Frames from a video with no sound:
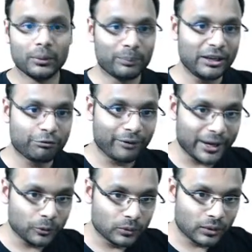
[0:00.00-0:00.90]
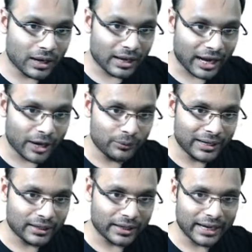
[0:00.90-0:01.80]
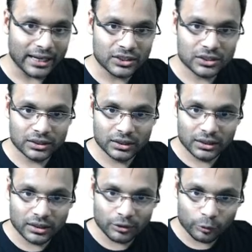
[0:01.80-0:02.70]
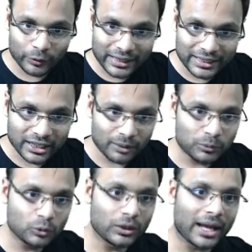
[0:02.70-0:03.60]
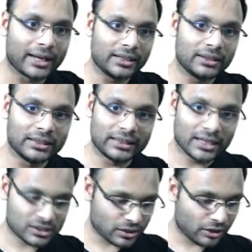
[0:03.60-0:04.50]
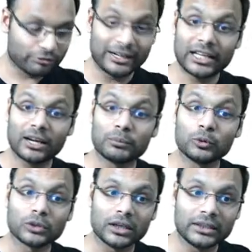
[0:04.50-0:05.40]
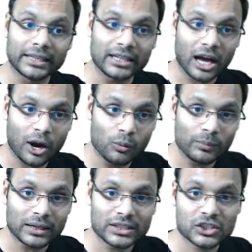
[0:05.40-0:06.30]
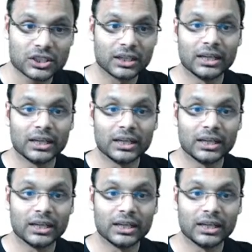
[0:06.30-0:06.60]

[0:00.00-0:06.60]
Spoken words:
arrived at 8, waiting up to 9. Yes, waiting up to 13. How much?